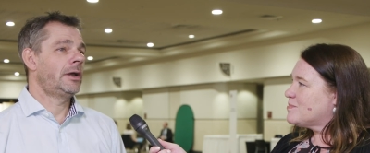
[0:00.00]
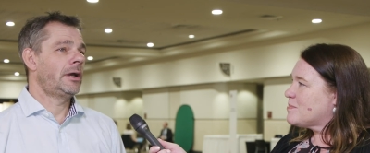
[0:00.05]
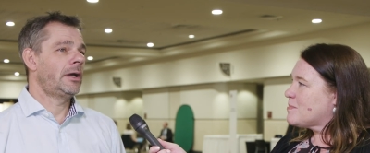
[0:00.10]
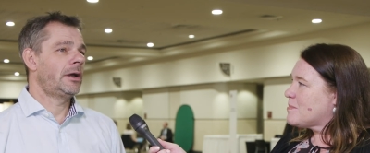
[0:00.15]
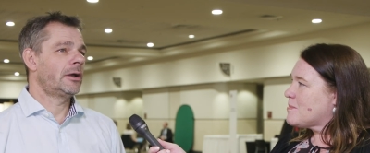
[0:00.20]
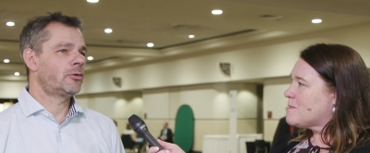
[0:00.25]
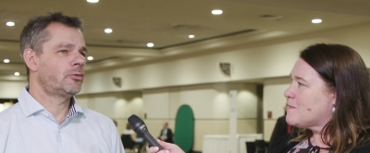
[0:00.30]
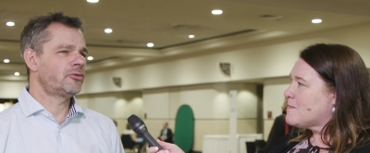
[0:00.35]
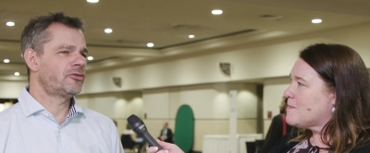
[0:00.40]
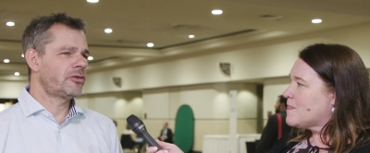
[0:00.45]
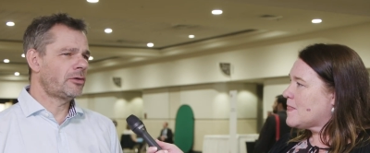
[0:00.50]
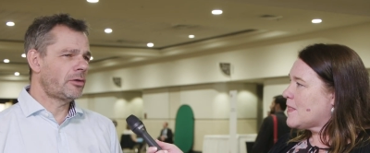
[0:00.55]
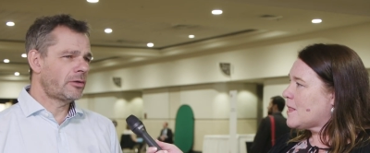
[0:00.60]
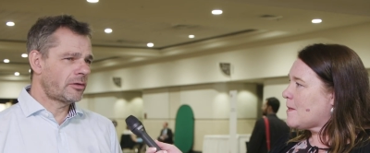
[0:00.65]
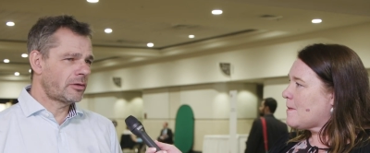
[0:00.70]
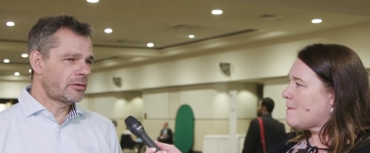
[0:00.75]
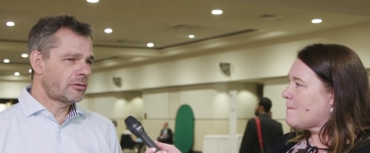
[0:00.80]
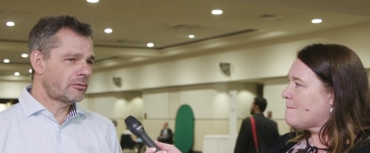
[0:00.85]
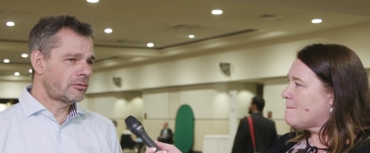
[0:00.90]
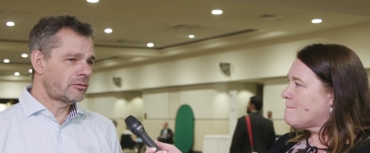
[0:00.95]
Speaker 1: Uh, of course, the,
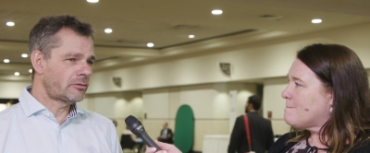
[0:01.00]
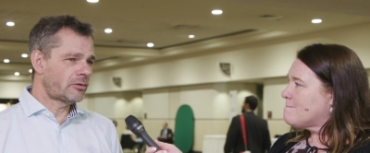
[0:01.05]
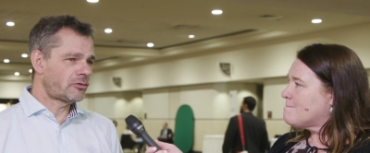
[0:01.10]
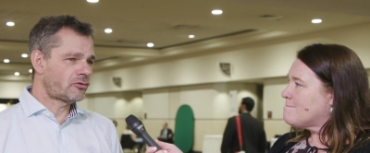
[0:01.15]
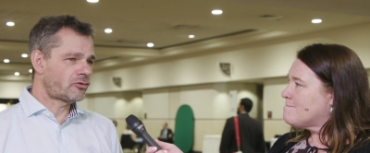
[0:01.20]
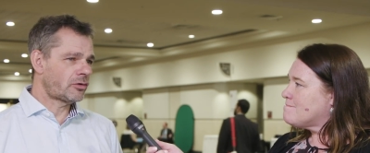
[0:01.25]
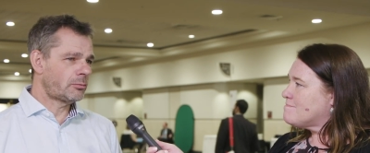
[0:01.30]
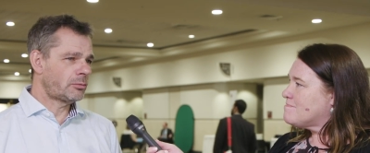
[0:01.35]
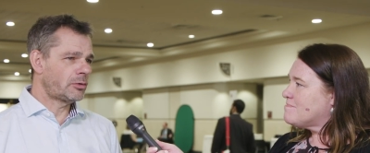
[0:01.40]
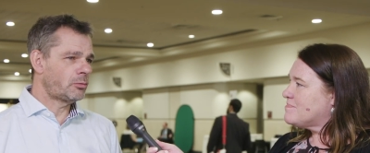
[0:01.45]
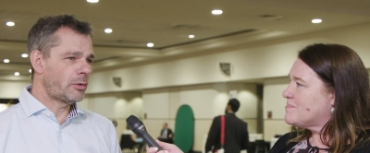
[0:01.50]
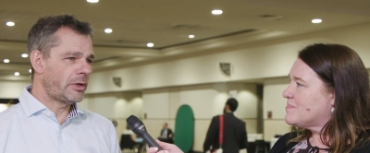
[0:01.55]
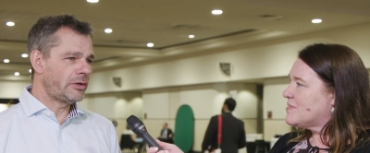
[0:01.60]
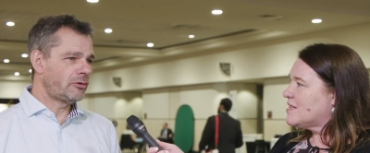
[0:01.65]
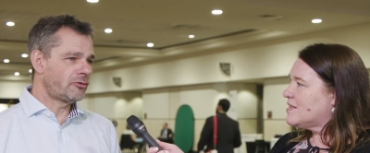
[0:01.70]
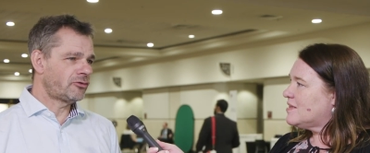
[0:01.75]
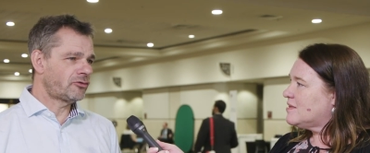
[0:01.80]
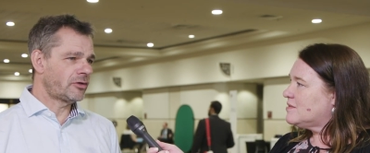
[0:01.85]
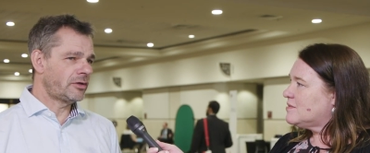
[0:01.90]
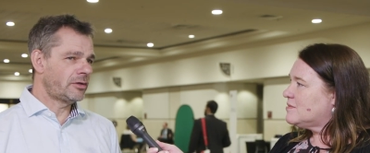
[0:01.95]
the, trouble when
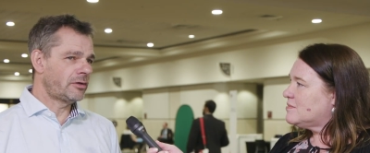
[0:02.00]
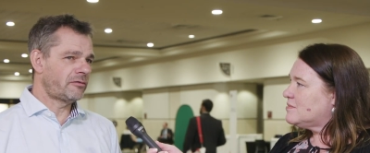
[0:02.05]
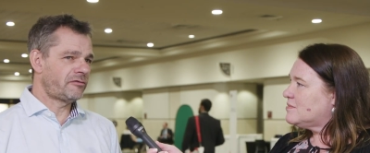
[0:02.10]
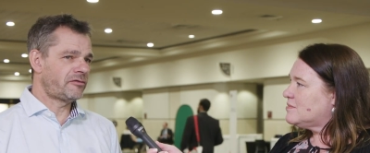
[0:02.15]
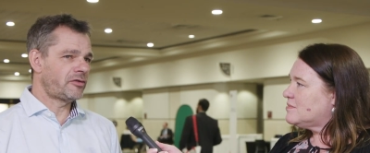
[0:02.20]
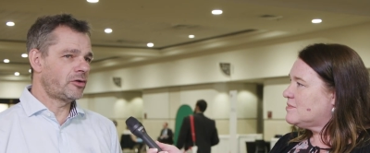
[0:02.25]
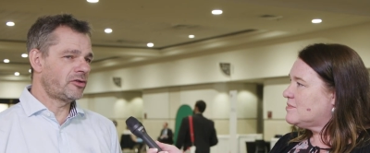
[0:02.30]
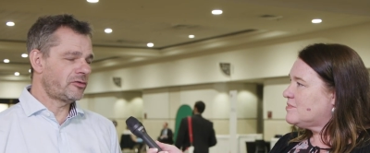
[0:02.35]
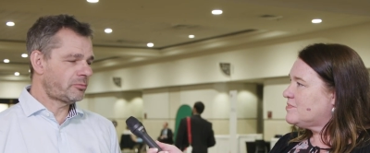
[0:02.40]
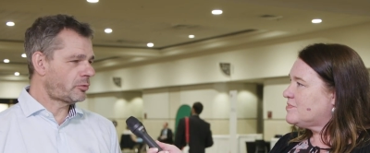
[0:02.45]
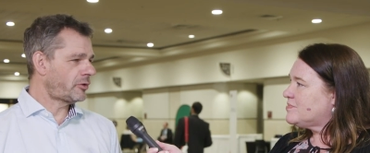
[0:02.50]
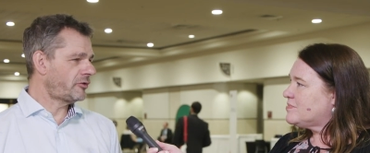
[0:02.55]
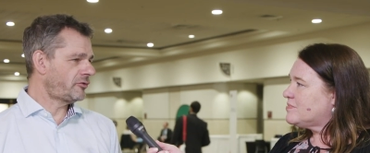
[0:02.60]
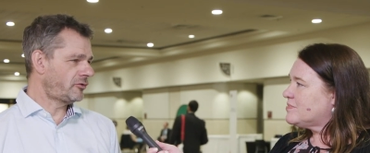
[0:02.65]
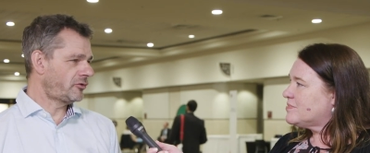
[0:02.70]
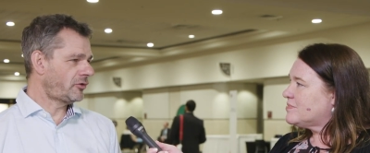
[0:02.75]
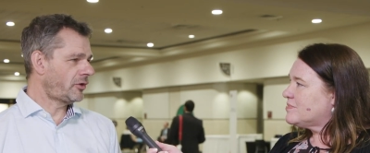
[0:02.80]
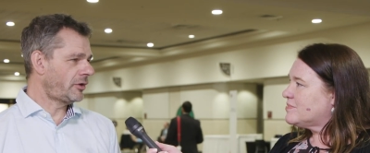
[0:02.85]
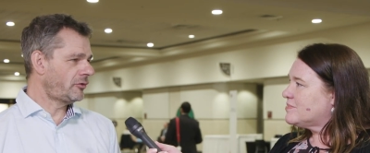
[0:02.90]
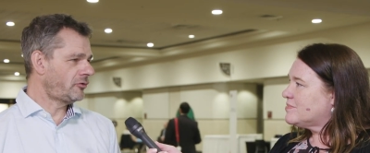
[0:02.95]
you see the first
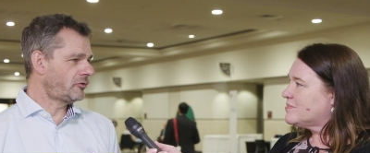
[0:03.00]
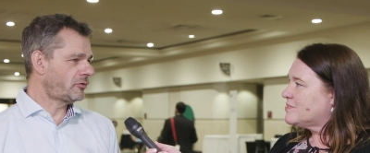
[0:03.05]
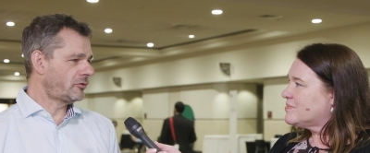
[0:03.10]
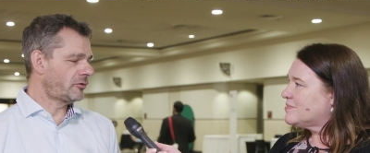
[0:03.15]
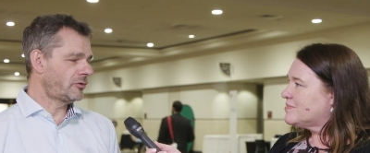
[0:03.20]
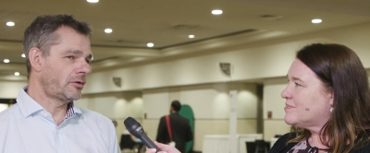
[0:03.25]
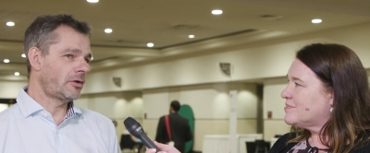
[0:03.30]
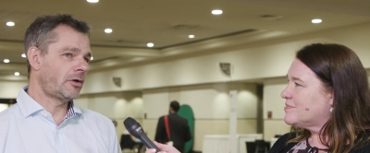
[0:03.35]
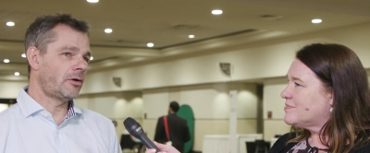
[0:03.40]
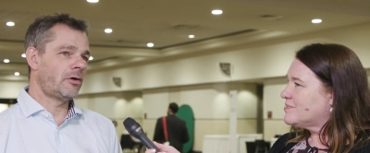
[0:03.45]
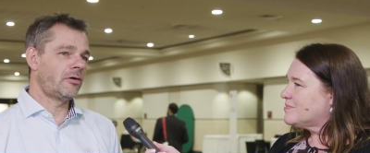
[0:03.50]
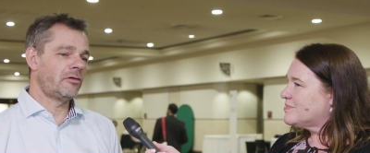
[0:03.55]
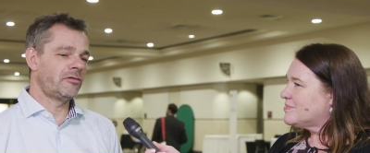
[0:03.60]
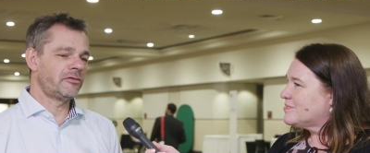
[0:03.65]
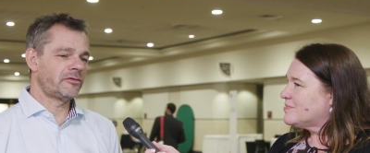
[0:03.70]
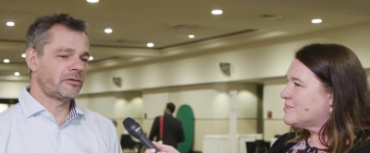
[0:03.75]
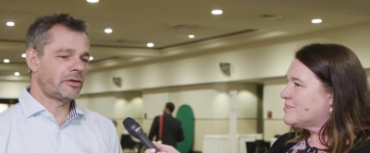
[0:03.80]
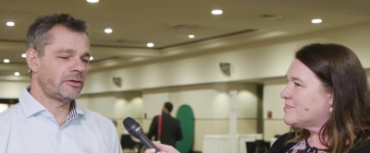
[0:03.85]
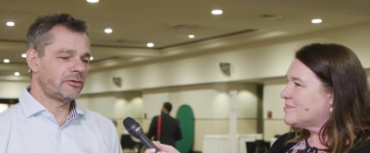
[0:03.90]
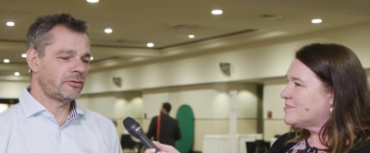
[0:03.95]
presentation
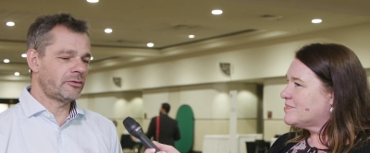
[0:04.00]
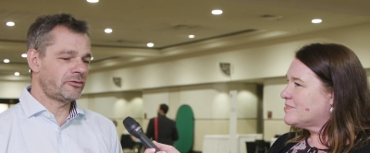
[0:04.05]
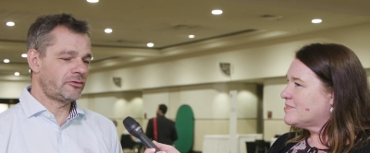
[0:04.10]
of uh,